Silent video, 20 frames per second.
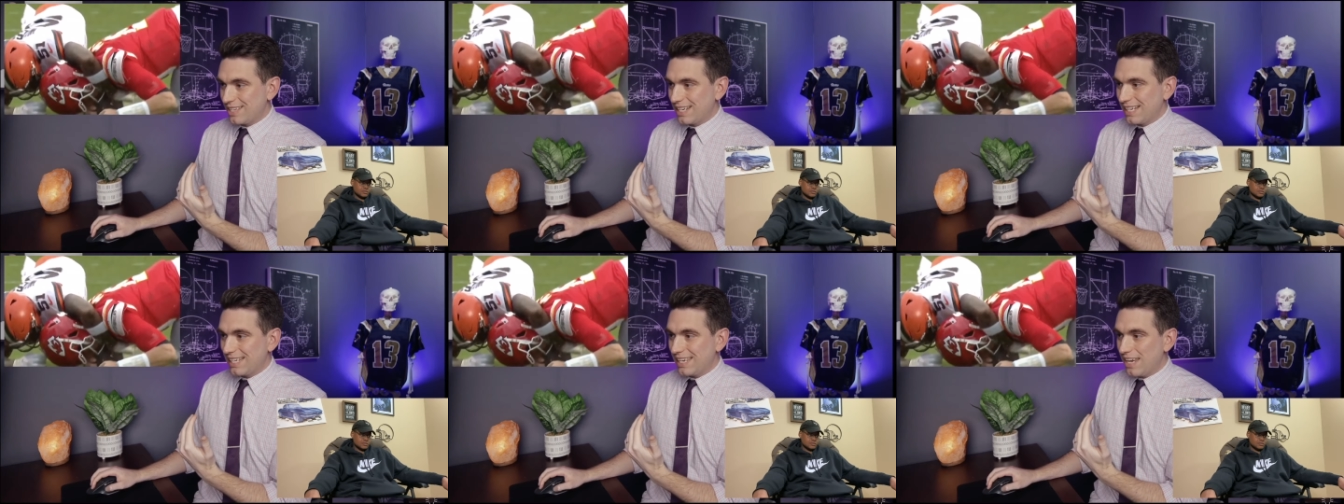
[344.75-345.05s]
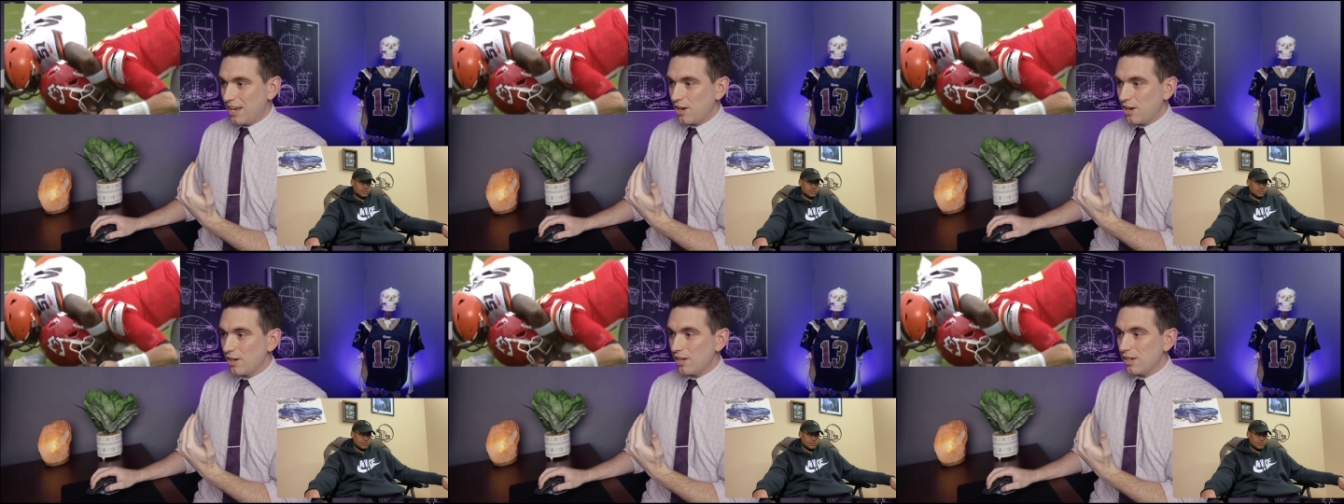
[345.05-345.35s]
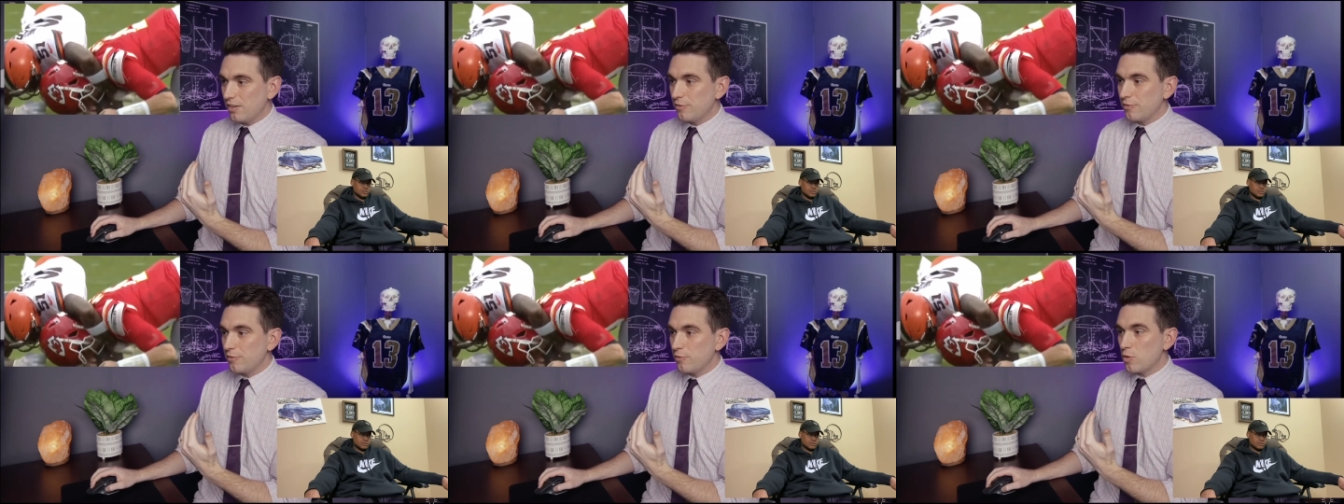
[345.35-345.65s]
going to
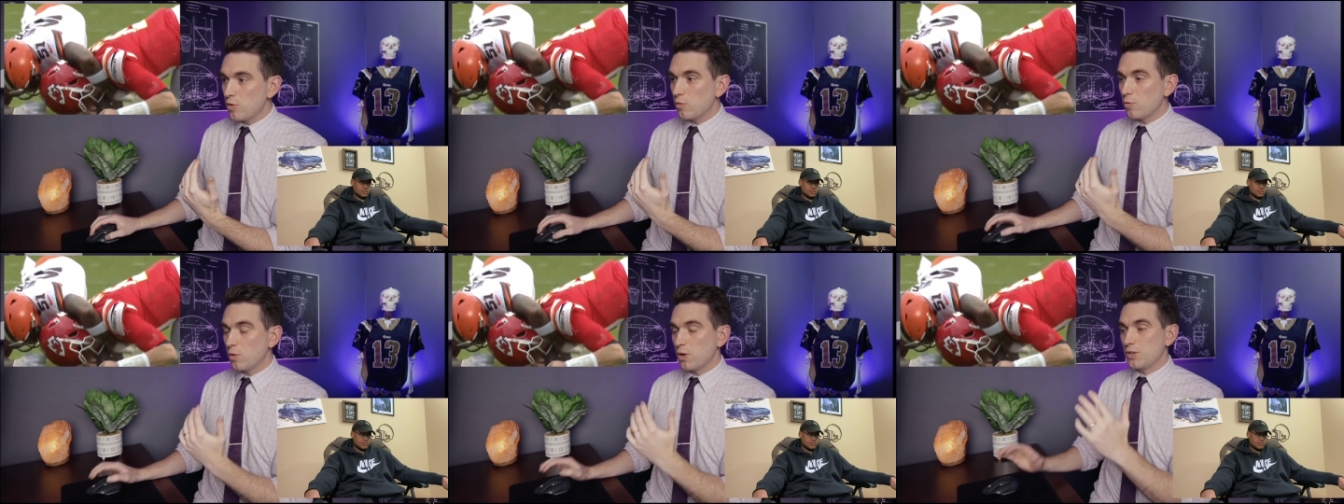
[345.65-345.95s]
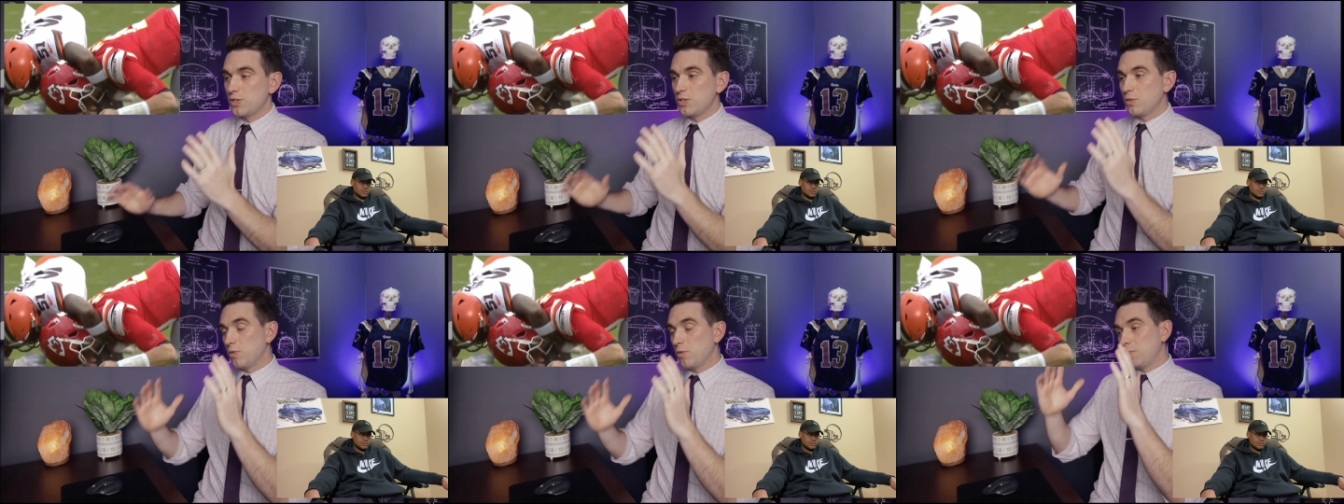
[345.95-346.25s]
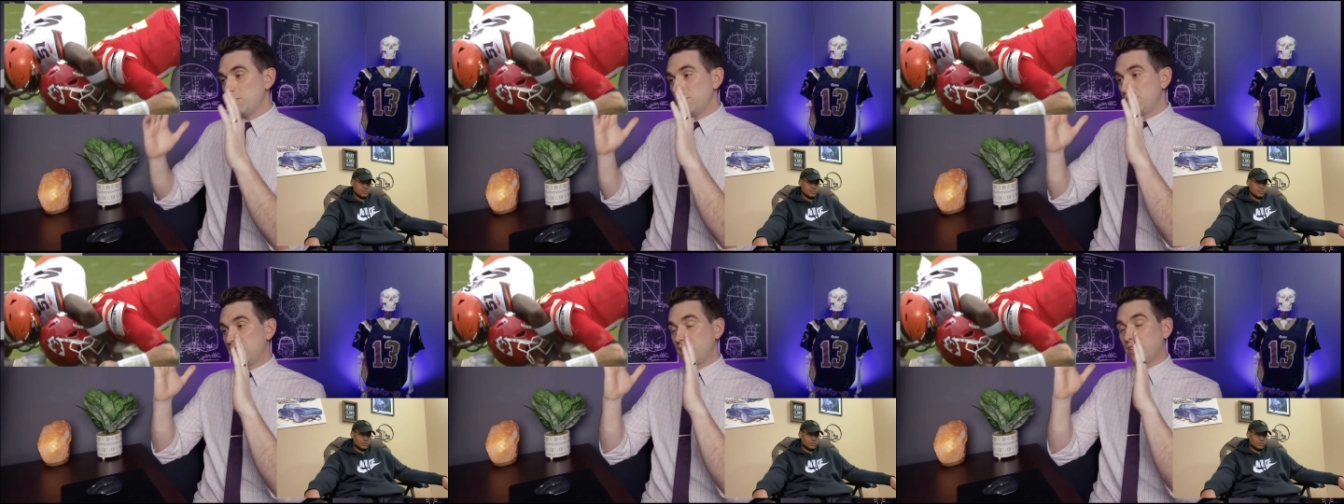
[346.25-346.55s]
carry it forward to
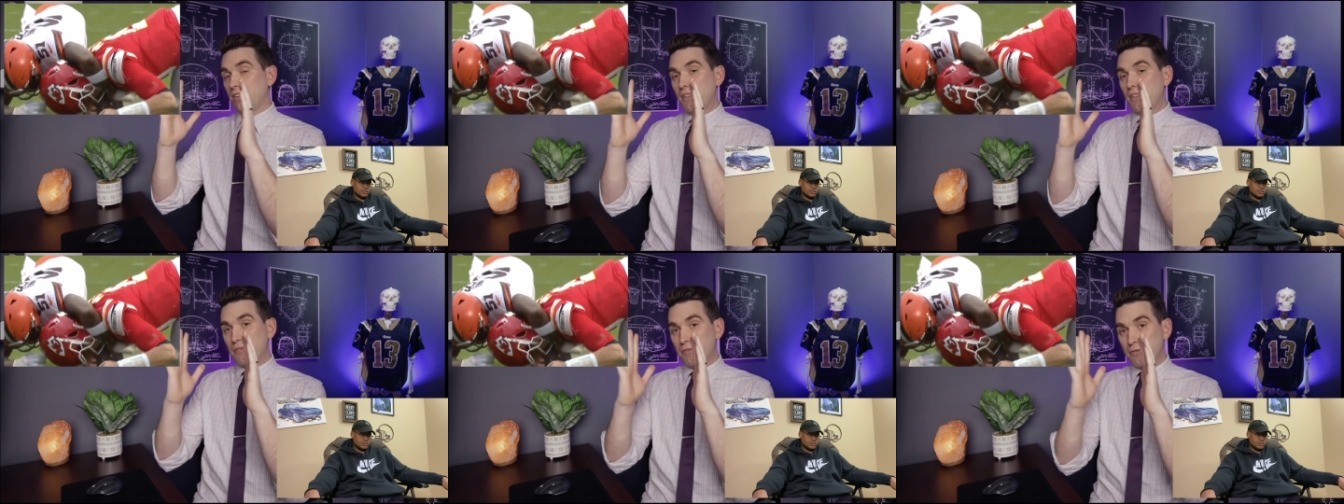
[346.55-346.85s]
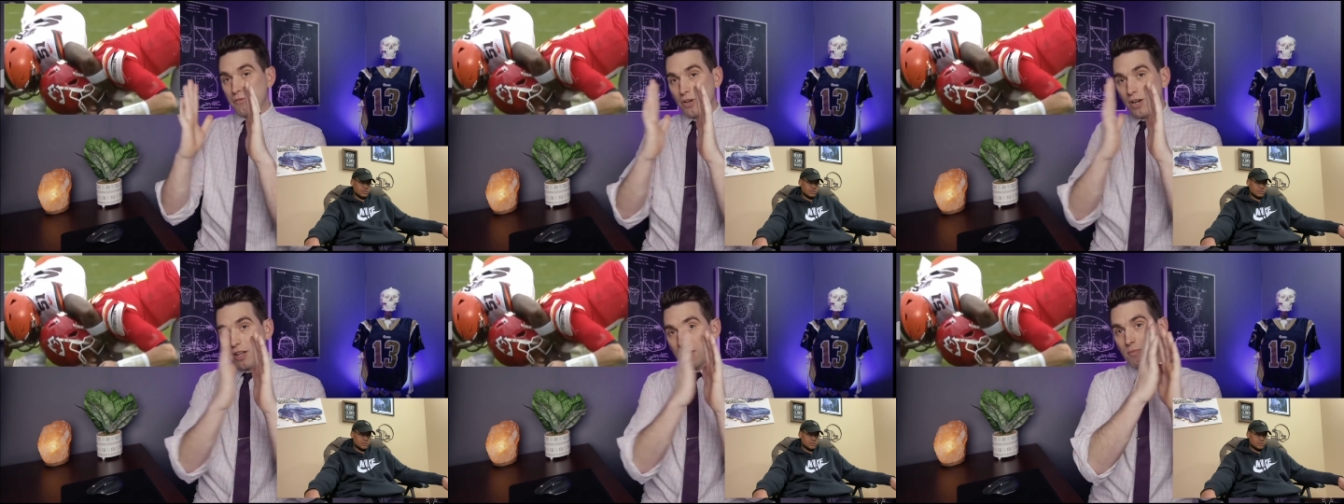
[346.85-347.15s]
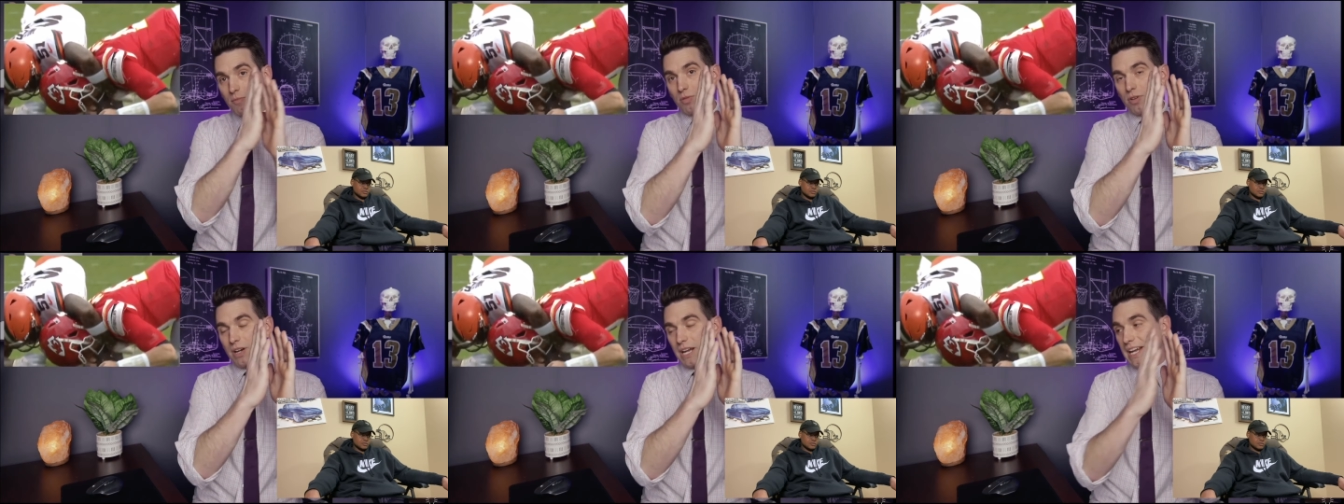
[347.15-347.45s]
where particularly the front of
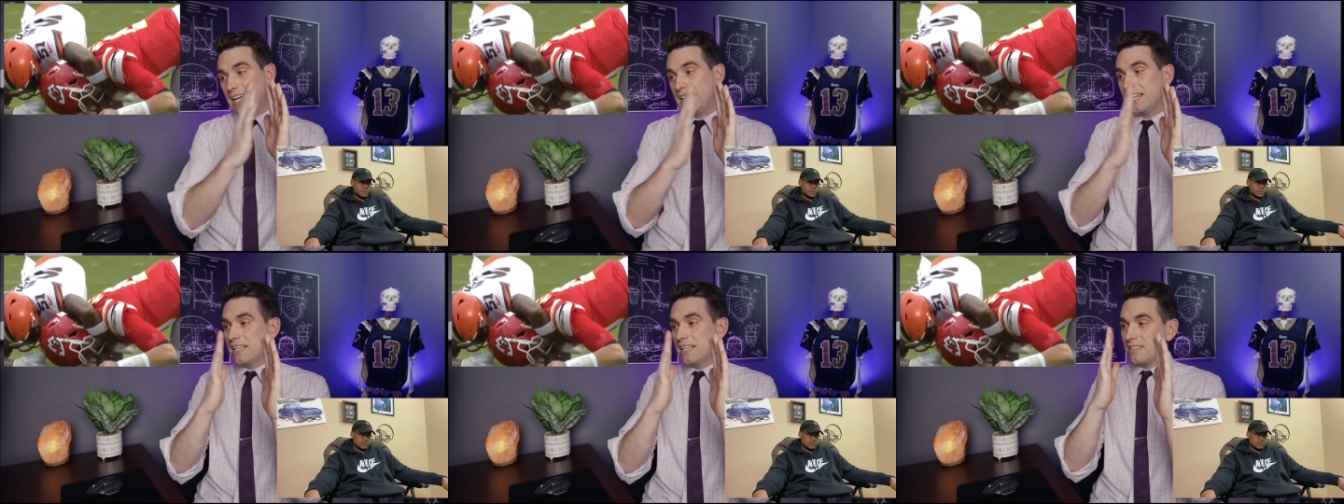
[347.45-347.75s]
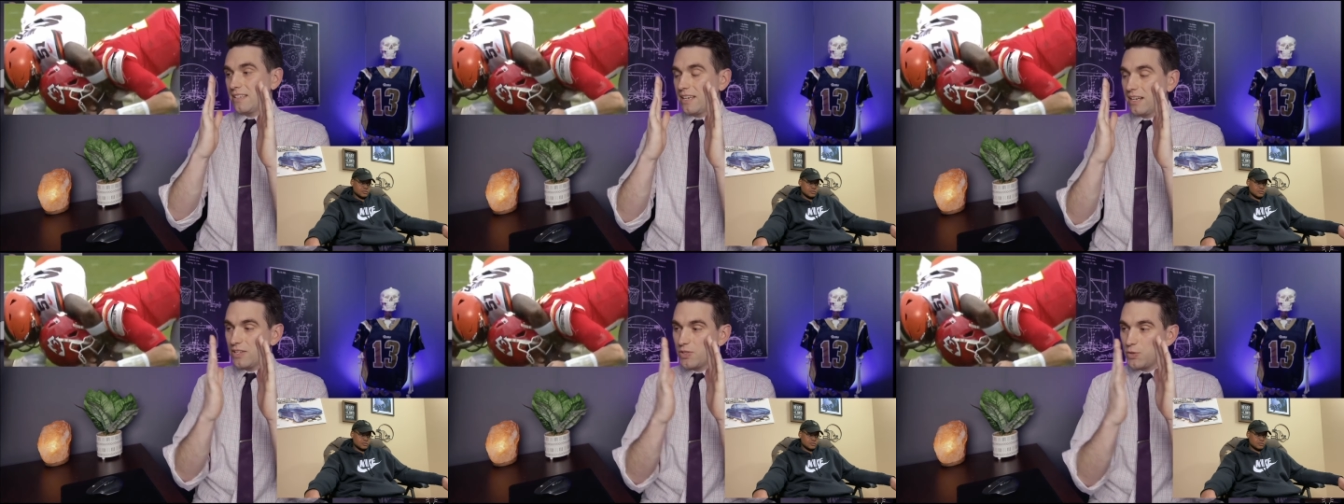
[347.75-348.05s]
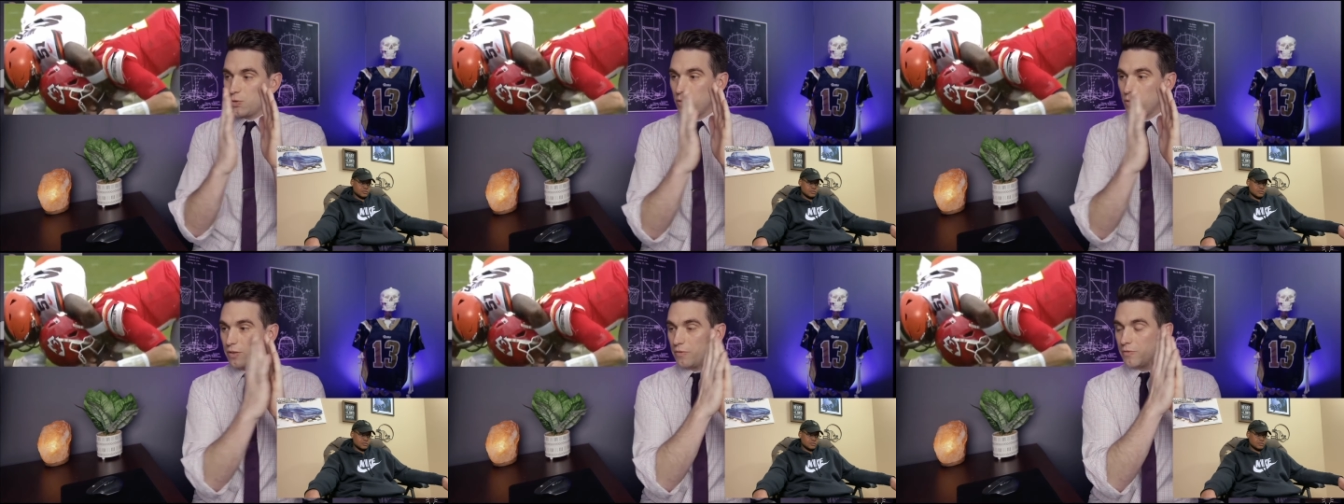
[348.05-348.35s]
the brain is going to
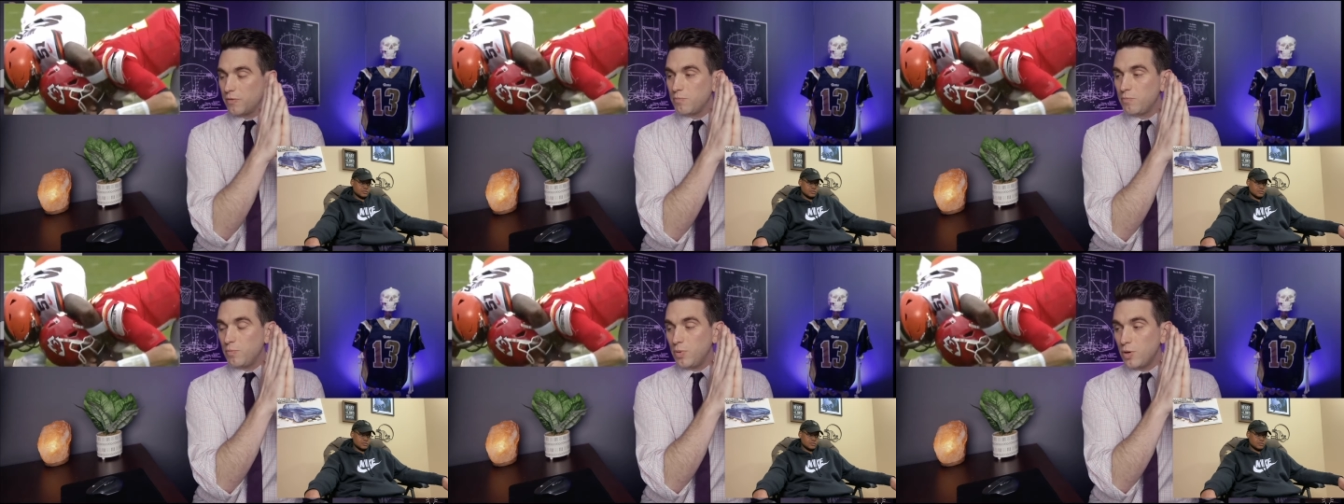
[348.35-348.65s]
sort of